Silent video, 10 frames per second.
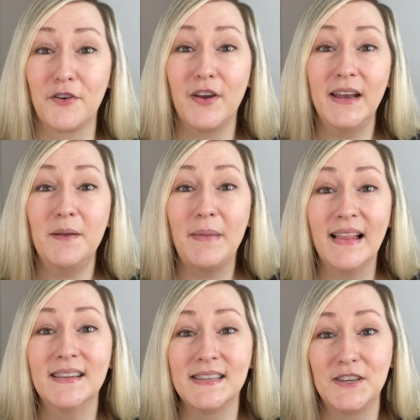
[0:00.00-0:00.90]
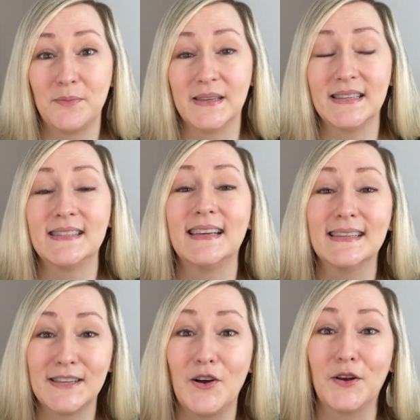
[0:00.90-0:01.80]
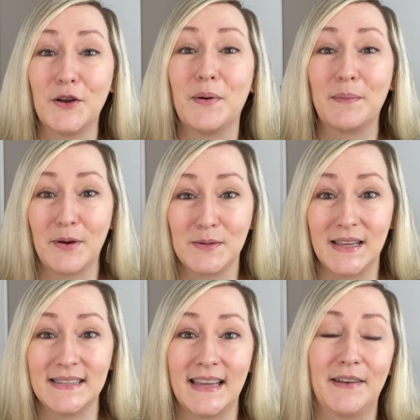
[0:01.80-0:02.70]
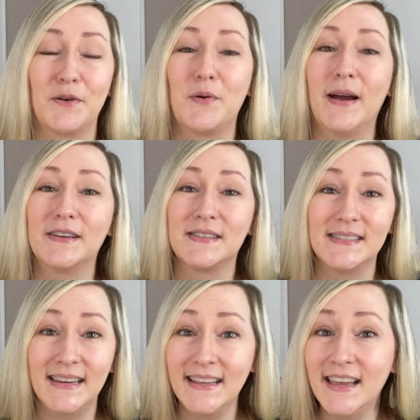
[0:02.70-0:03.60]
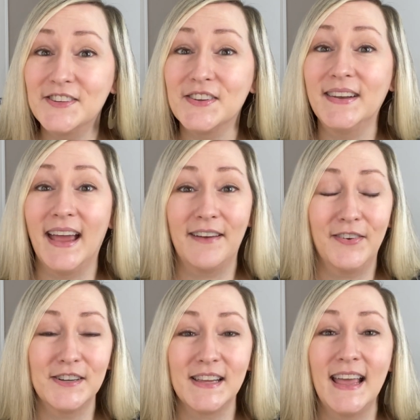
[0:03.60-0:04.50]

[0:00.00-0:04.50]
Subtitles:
creating balance in your business is an ongoing process, and it requires the dedication, effort,